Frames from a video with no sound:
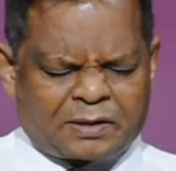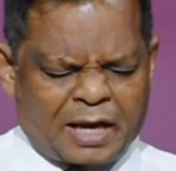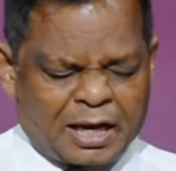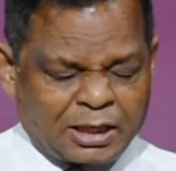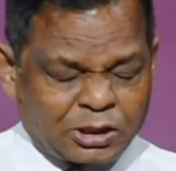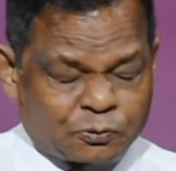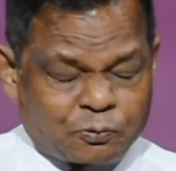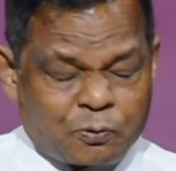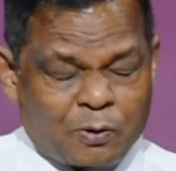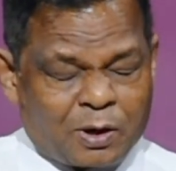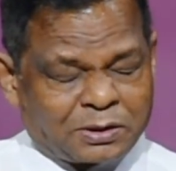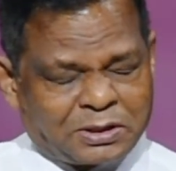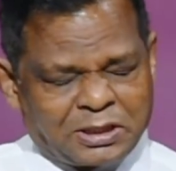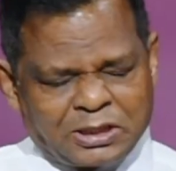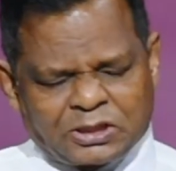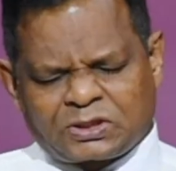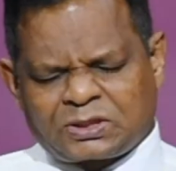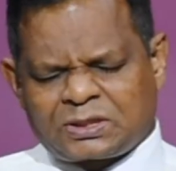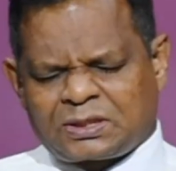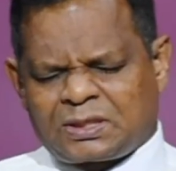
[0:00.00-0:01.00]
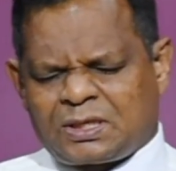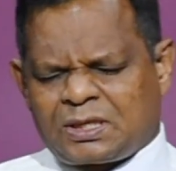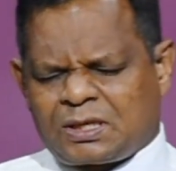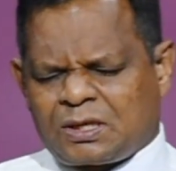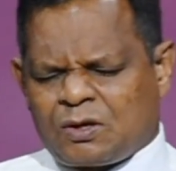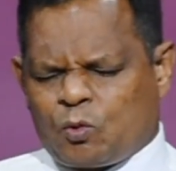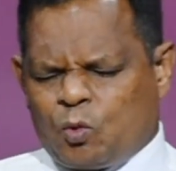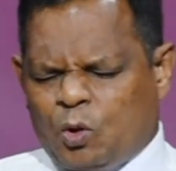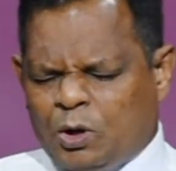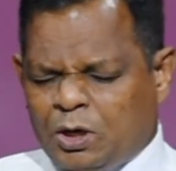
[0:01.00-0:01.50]
Thanks for this
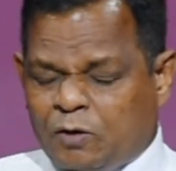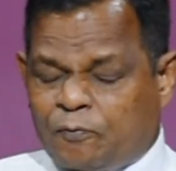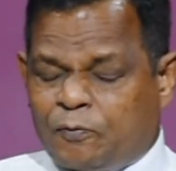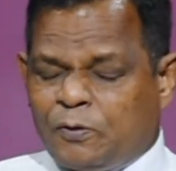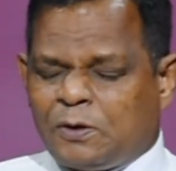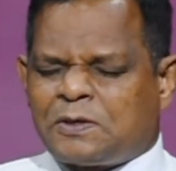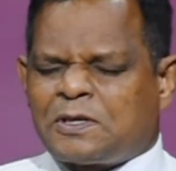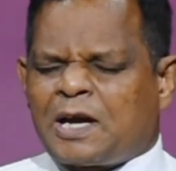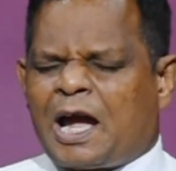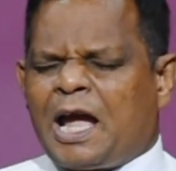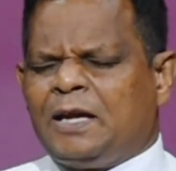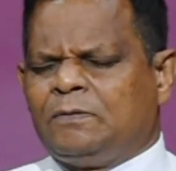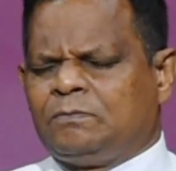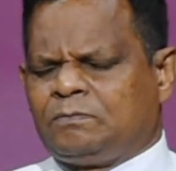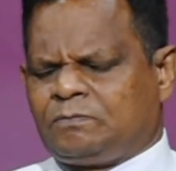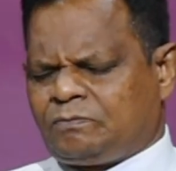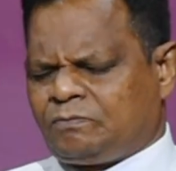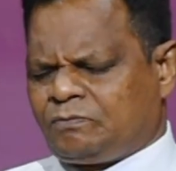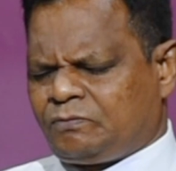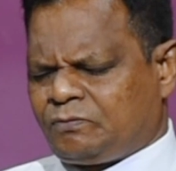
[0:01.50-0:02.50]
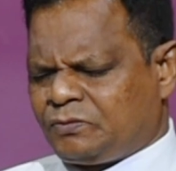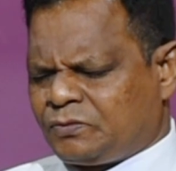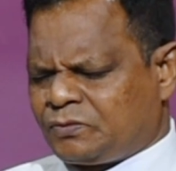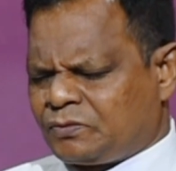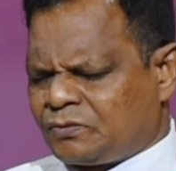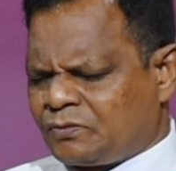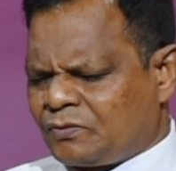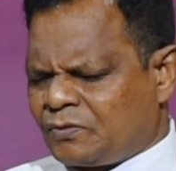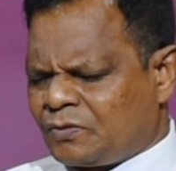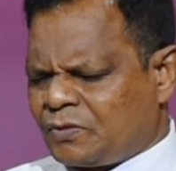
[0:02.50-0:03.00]
wonderful time
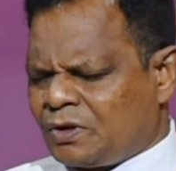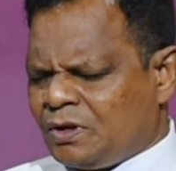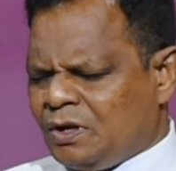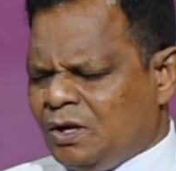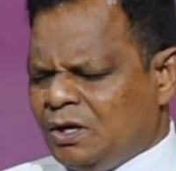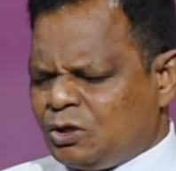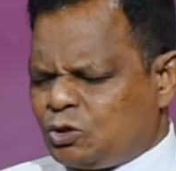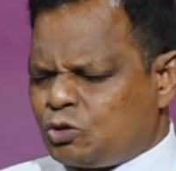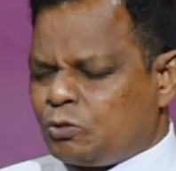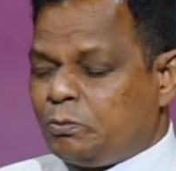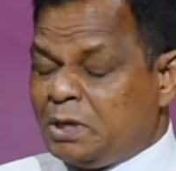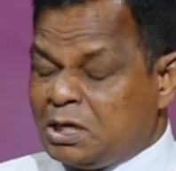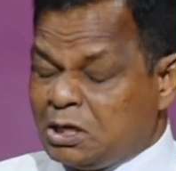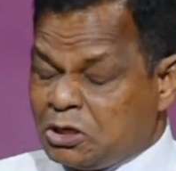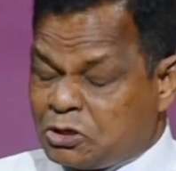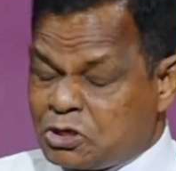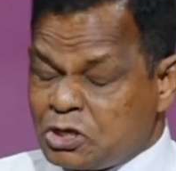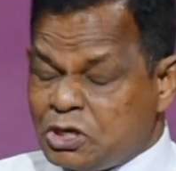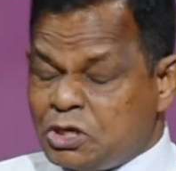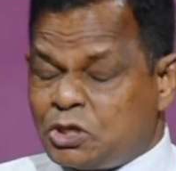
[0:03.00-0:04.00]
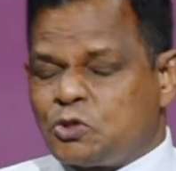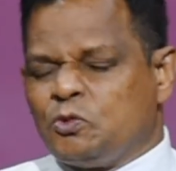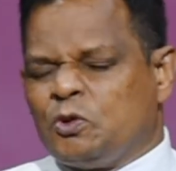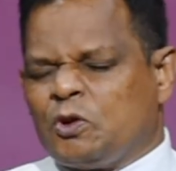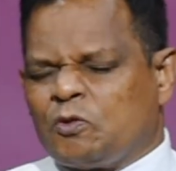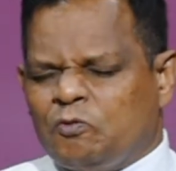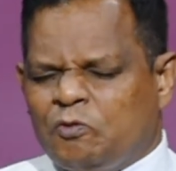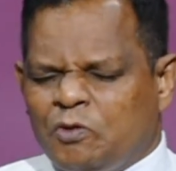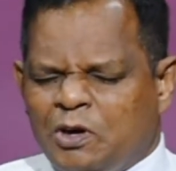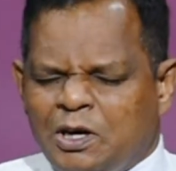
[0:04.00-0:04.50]
to meditate
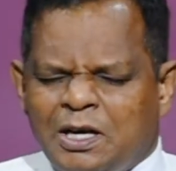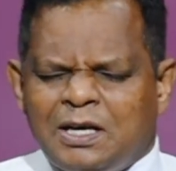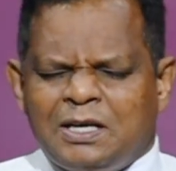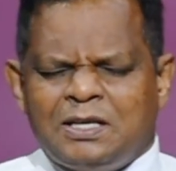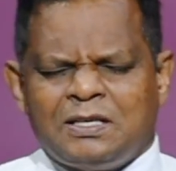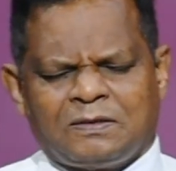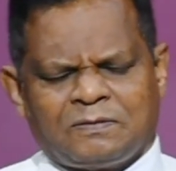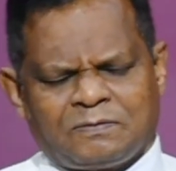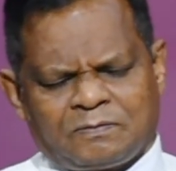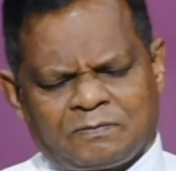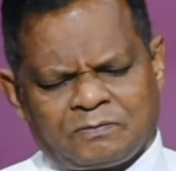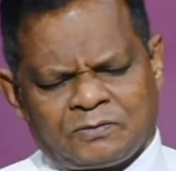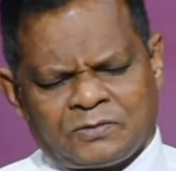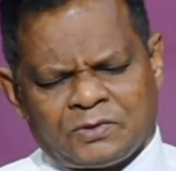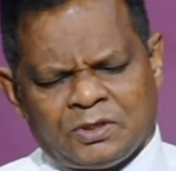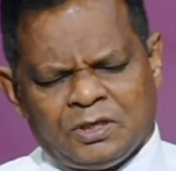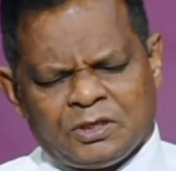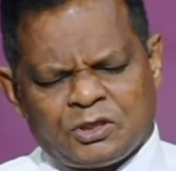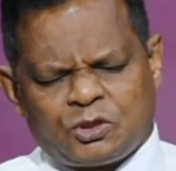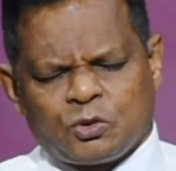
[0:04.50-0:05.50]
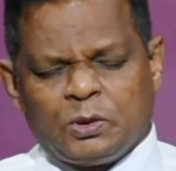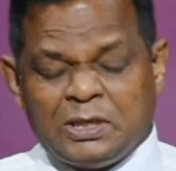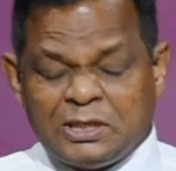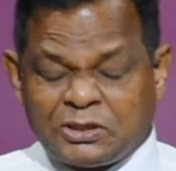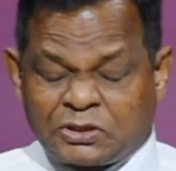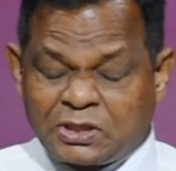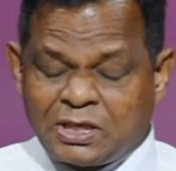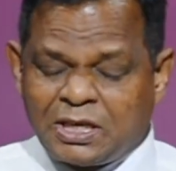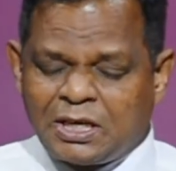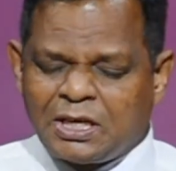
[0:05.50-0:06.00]
your word, to
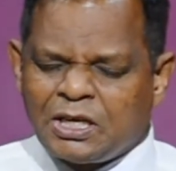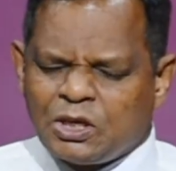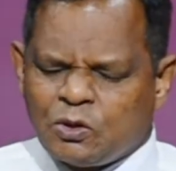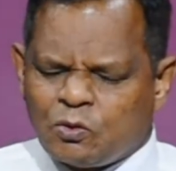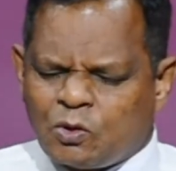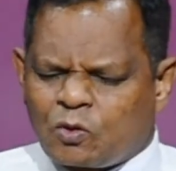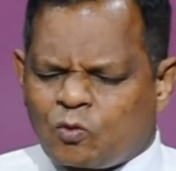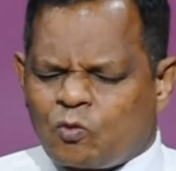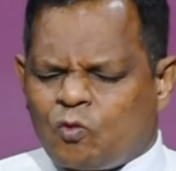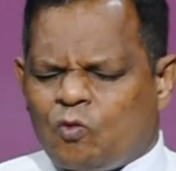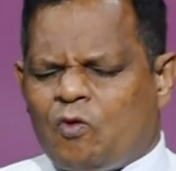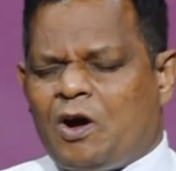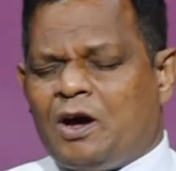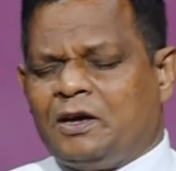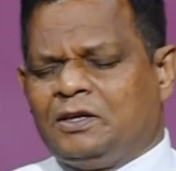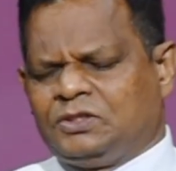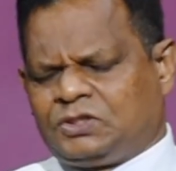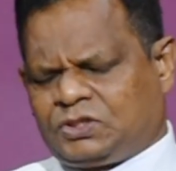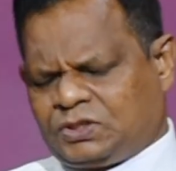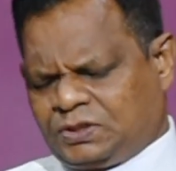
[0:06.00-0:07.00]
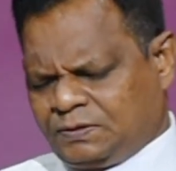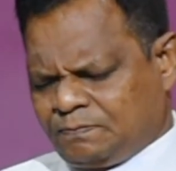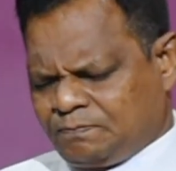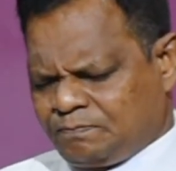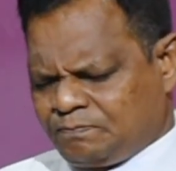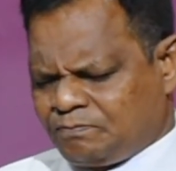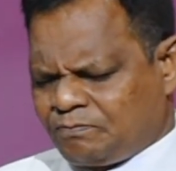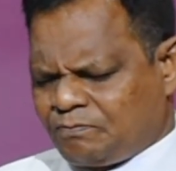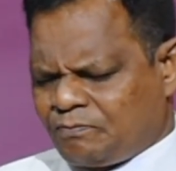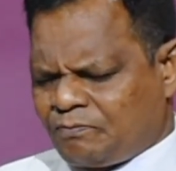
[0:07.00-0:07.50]
listen your voice.
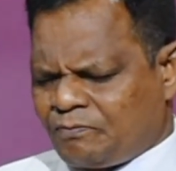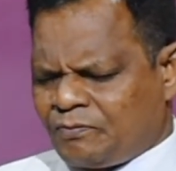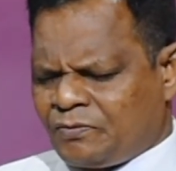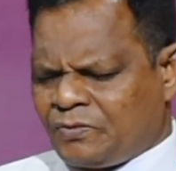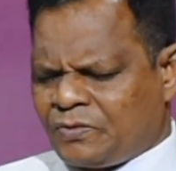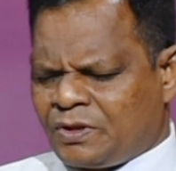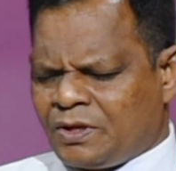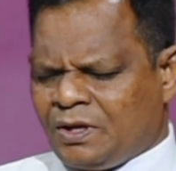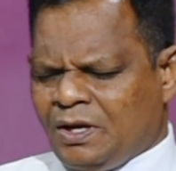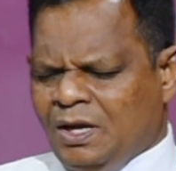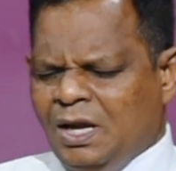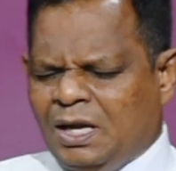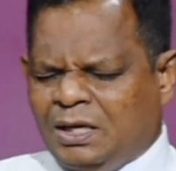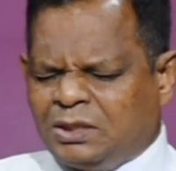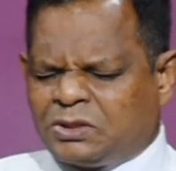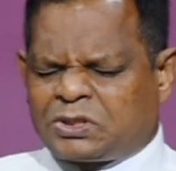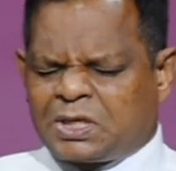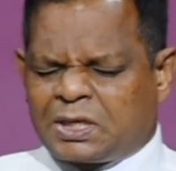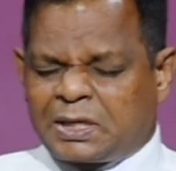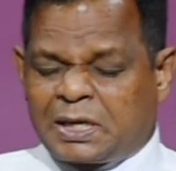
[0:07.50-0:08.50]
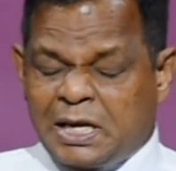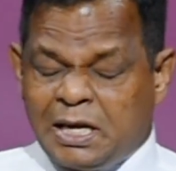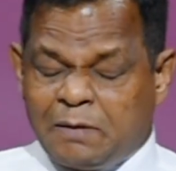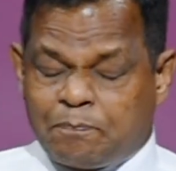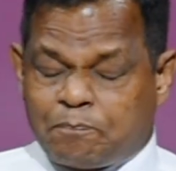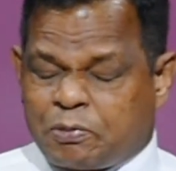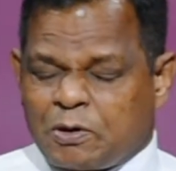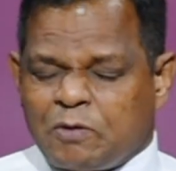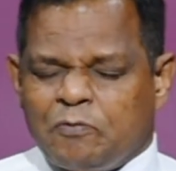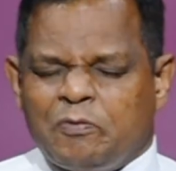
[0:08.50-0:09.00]
It's a
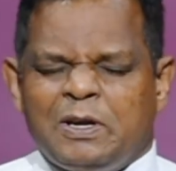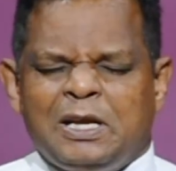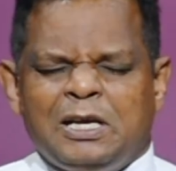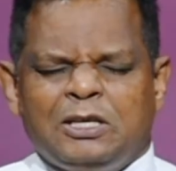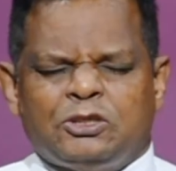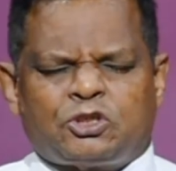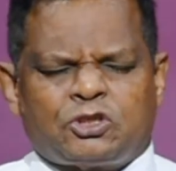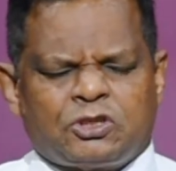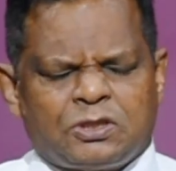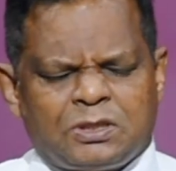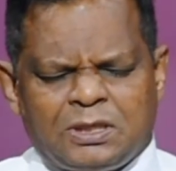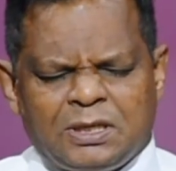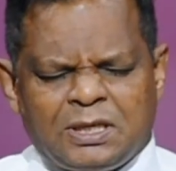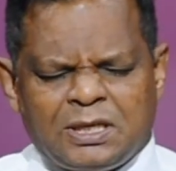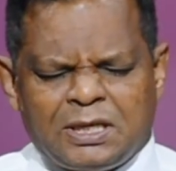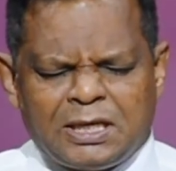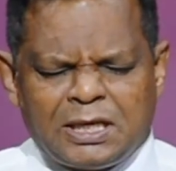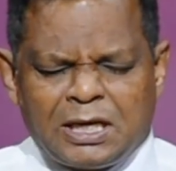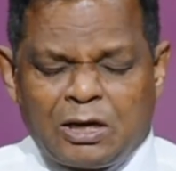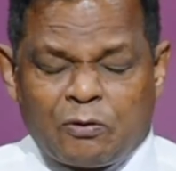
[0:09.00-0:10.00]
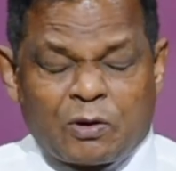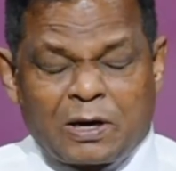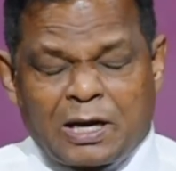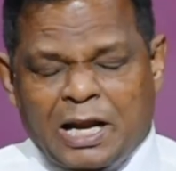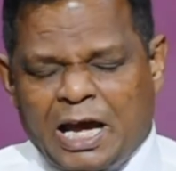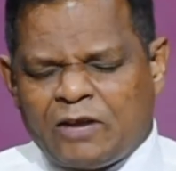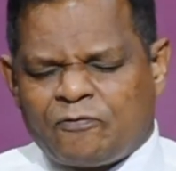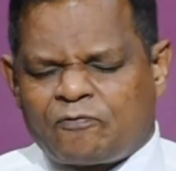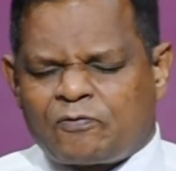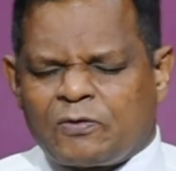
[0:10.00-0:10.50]
great privilege in our
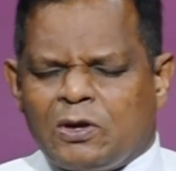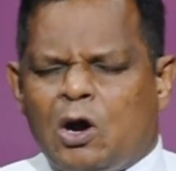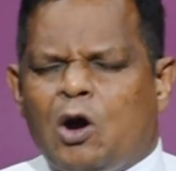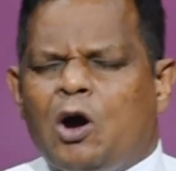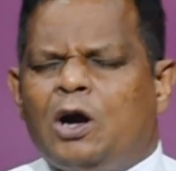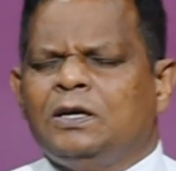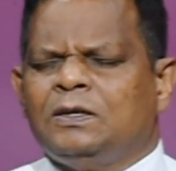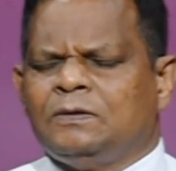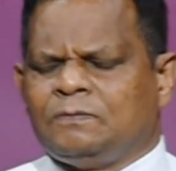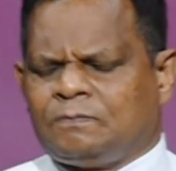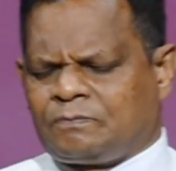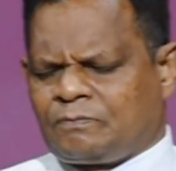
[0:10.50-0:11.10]
life, Lord.